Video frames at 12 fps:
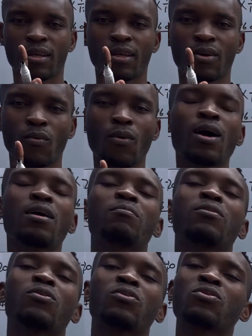why
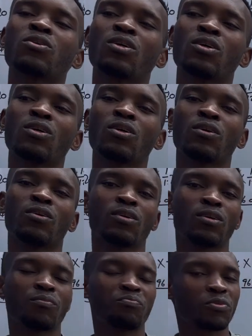because
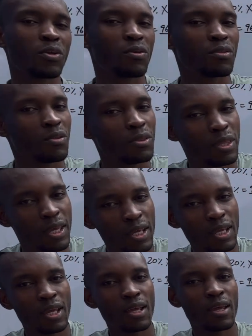
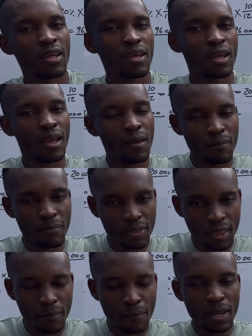they the
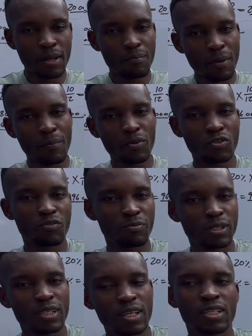main purpose of
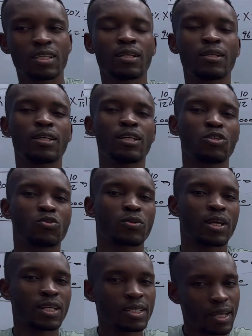business is to
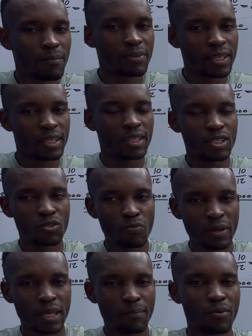get something, is to
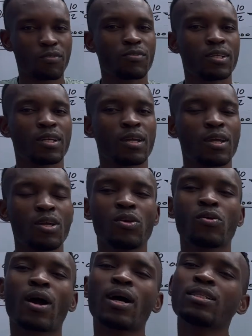make a profit. You
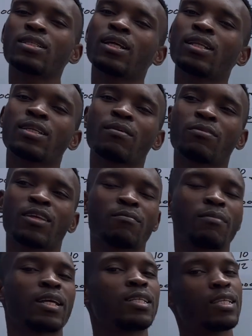can't sell something
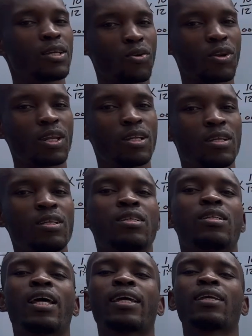by zero rand. It's
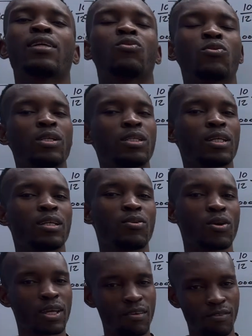like a donation you are
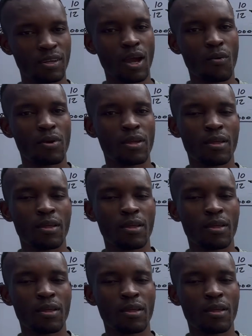giving away.